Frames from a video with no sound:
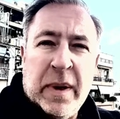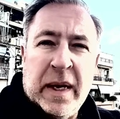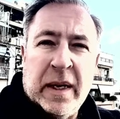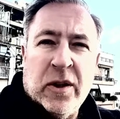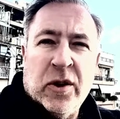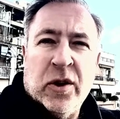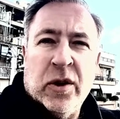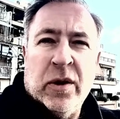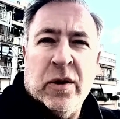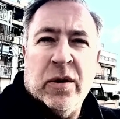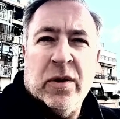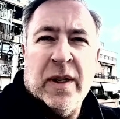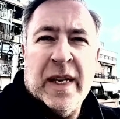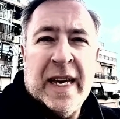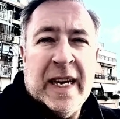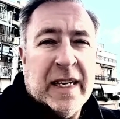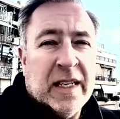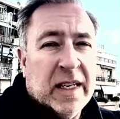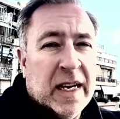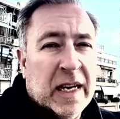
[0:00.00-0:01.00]
pictures,
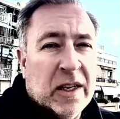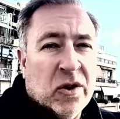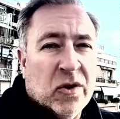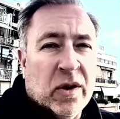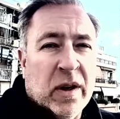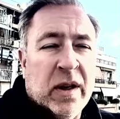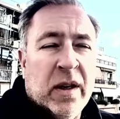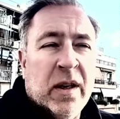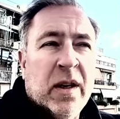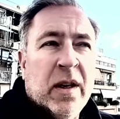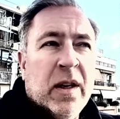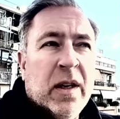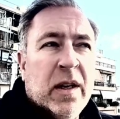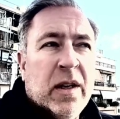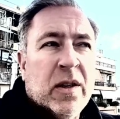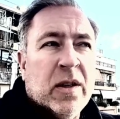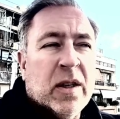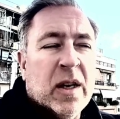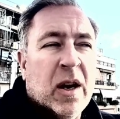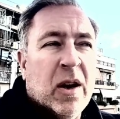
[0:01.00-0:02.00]
etc.
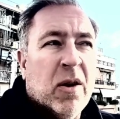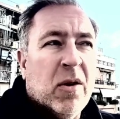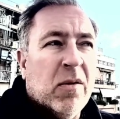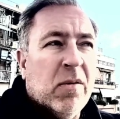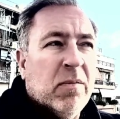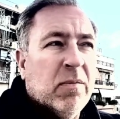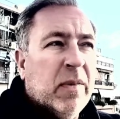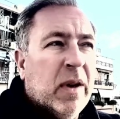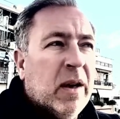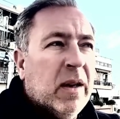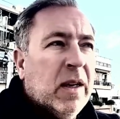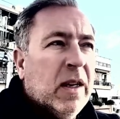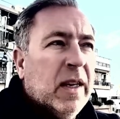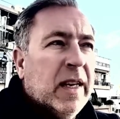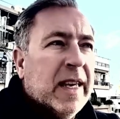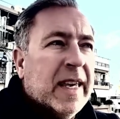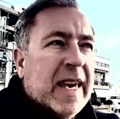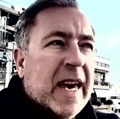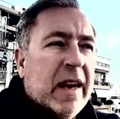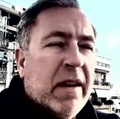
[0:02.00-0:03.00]
So
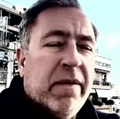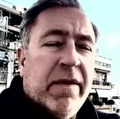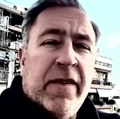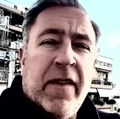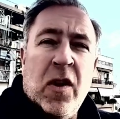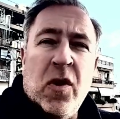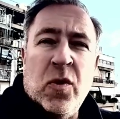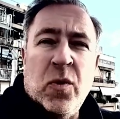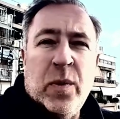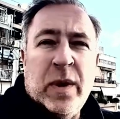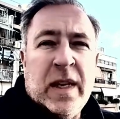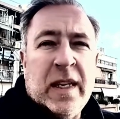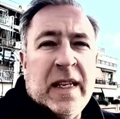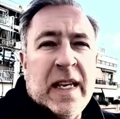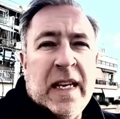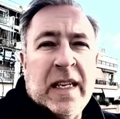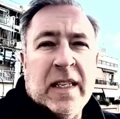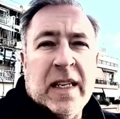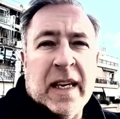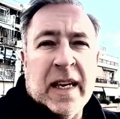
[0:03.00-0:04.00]
get a phone with a
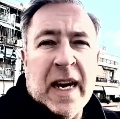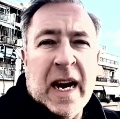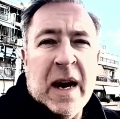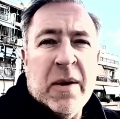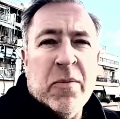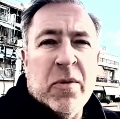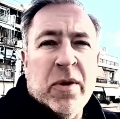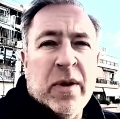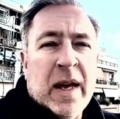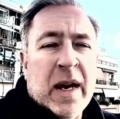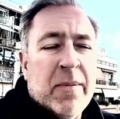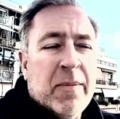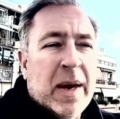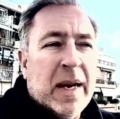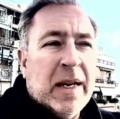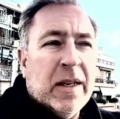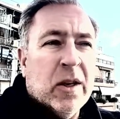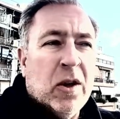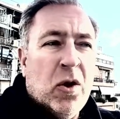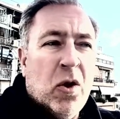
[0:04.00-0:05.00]
decent camera. That
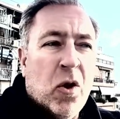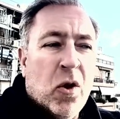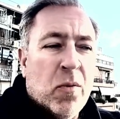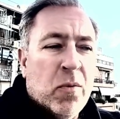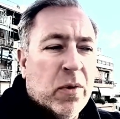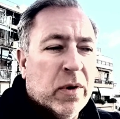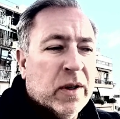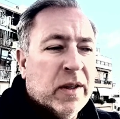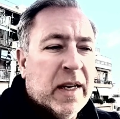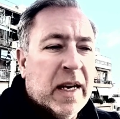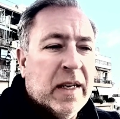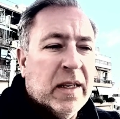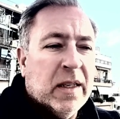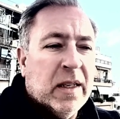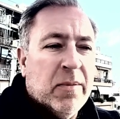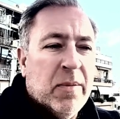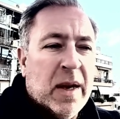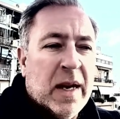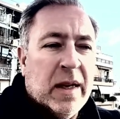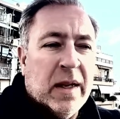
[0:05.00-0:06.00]
makes a lot more sense
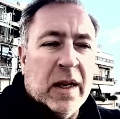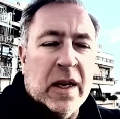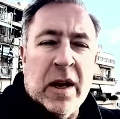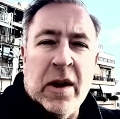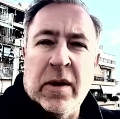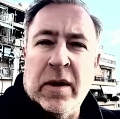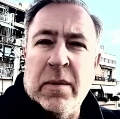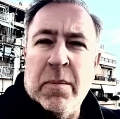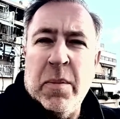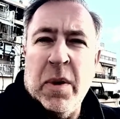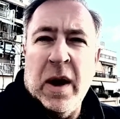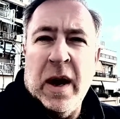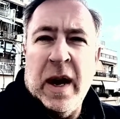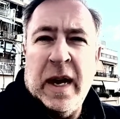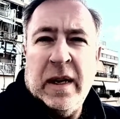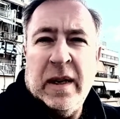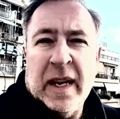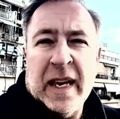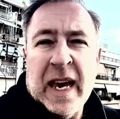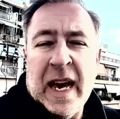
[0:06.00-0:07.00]
to me than going and
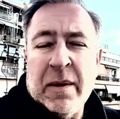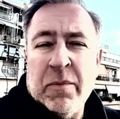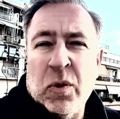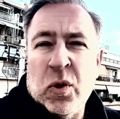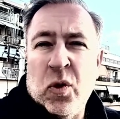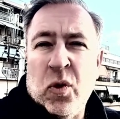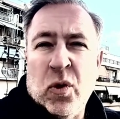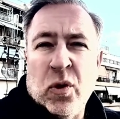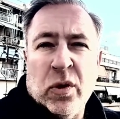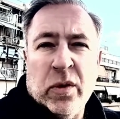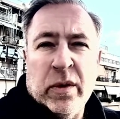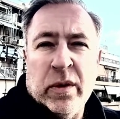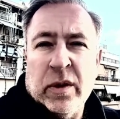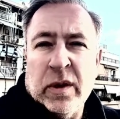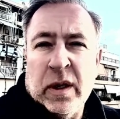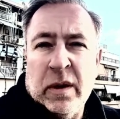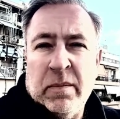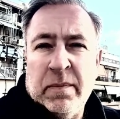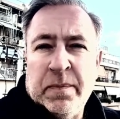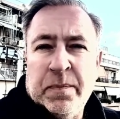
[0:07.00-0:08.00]
buying a camcorder or
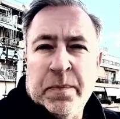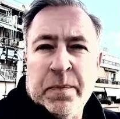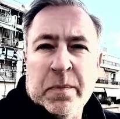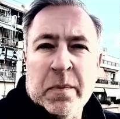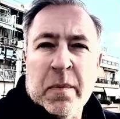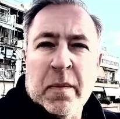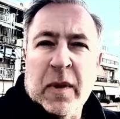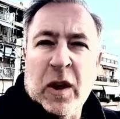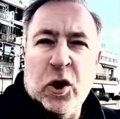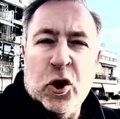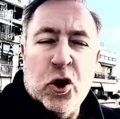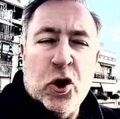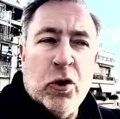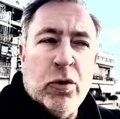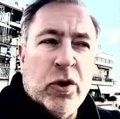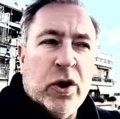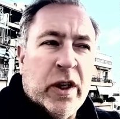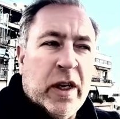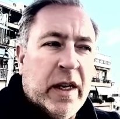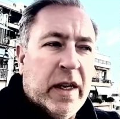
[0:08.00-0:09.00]
some
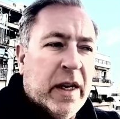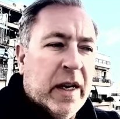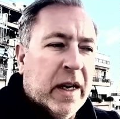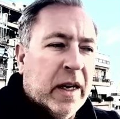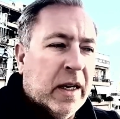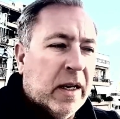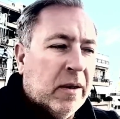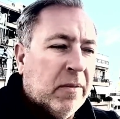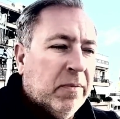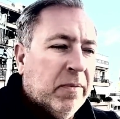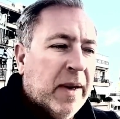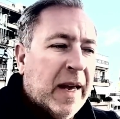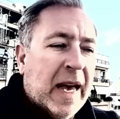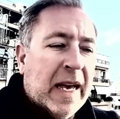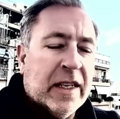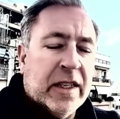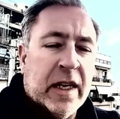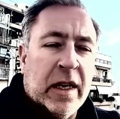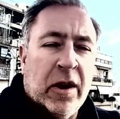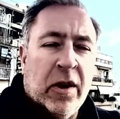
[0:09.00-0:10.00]
Gucci
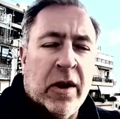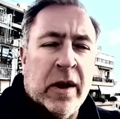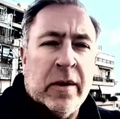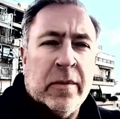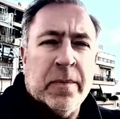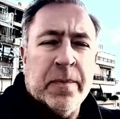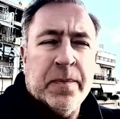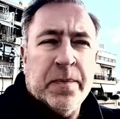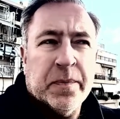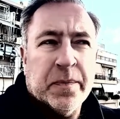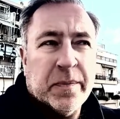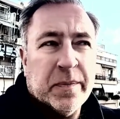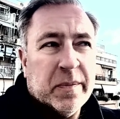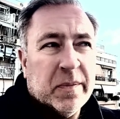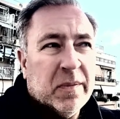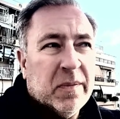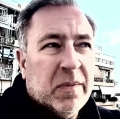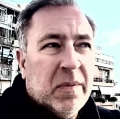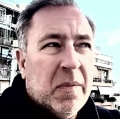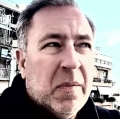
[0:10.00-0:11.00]
SLR.
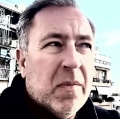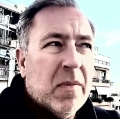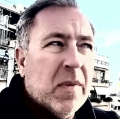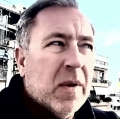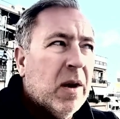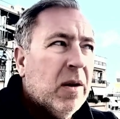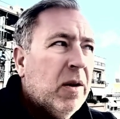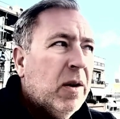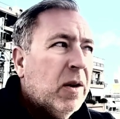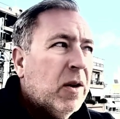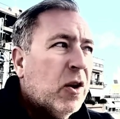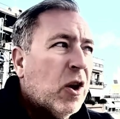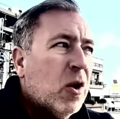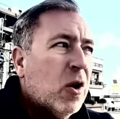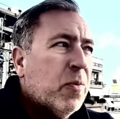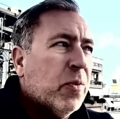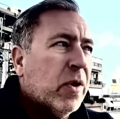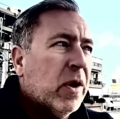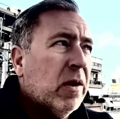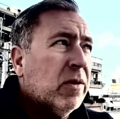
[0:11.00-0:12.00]

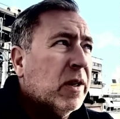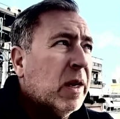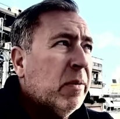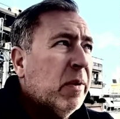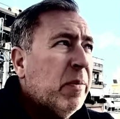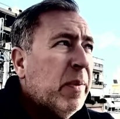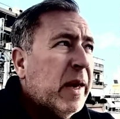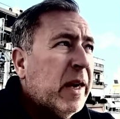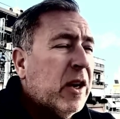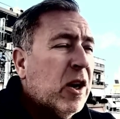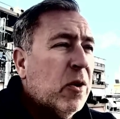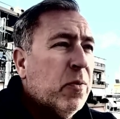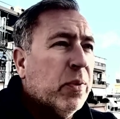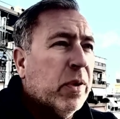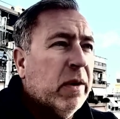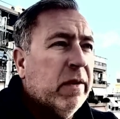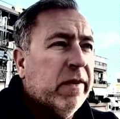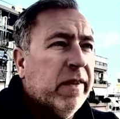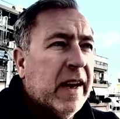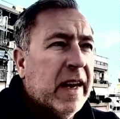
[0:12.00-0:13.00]
GoPros, I'm a big
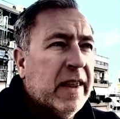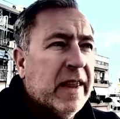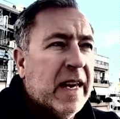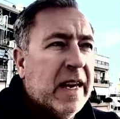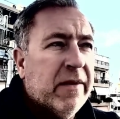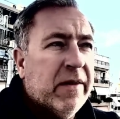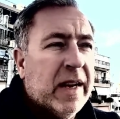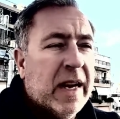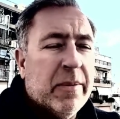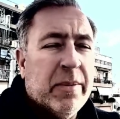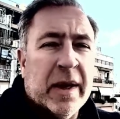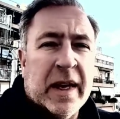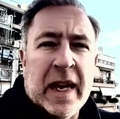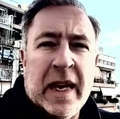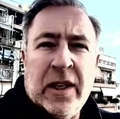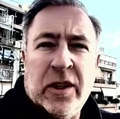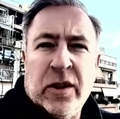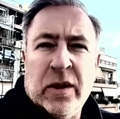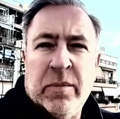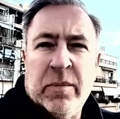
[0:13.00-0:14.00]
GoPro fan. They have an
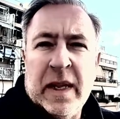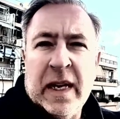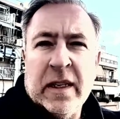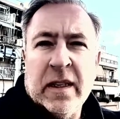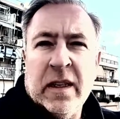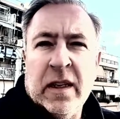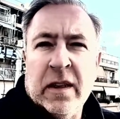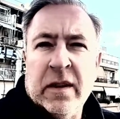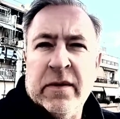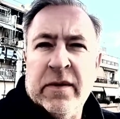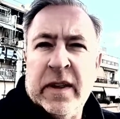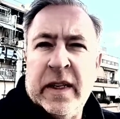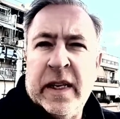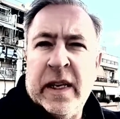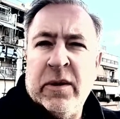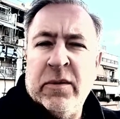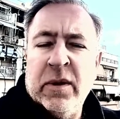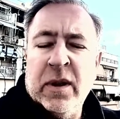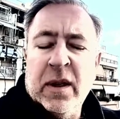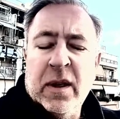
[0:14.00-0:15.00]
application, but that's another
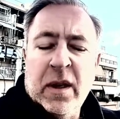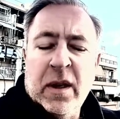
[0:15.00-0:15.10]
video.